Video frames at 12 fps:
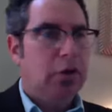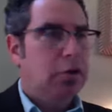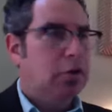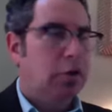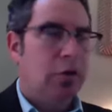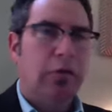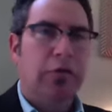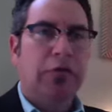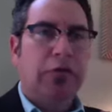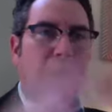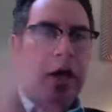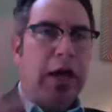the
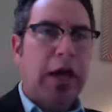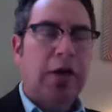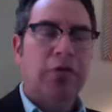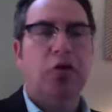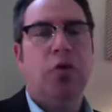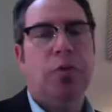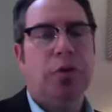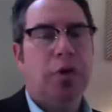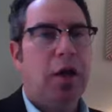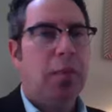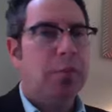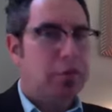skies opened
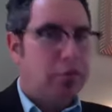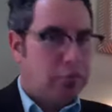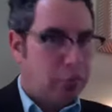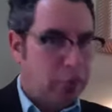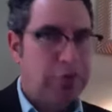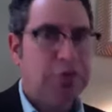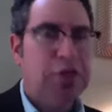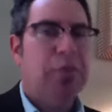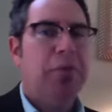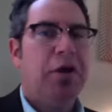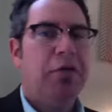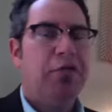up and a voice
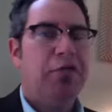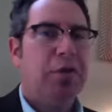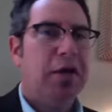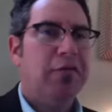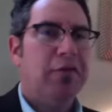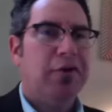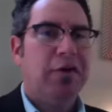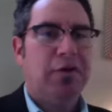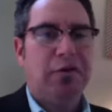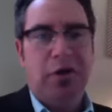came down from heaven and,